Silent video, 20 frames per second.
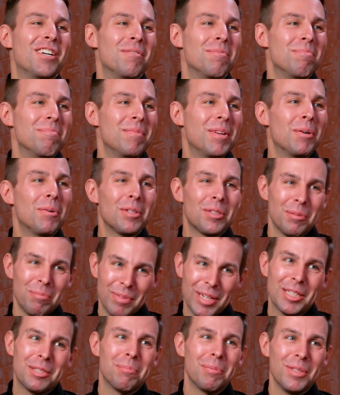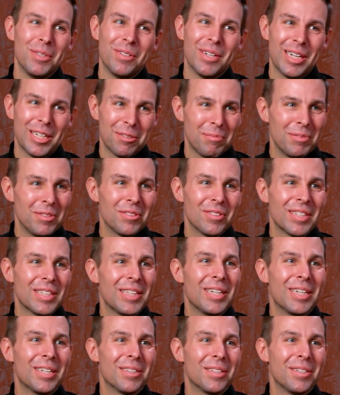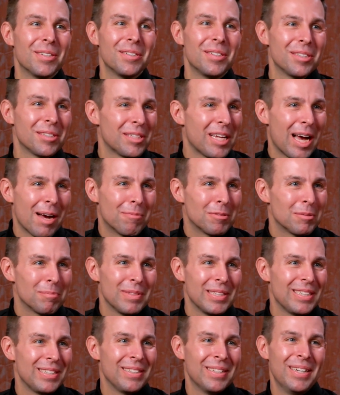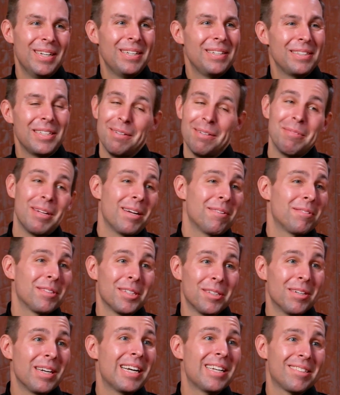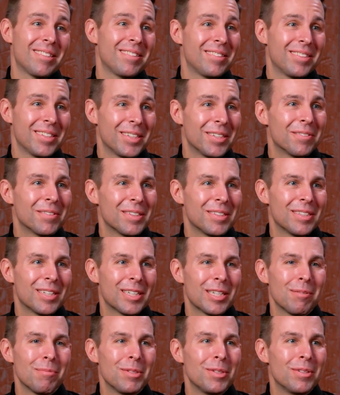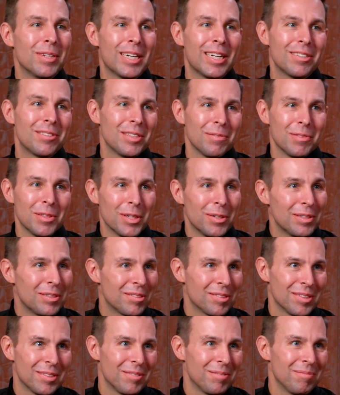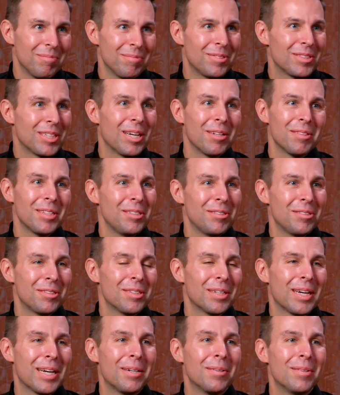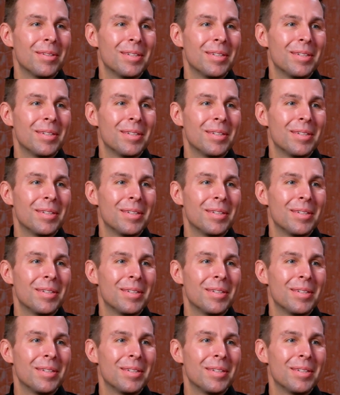There wasn't much bluegrass music there, though. It just happened to be named after the grass itself, Kentucky bluegrass, even though it's in southeastern Iowa.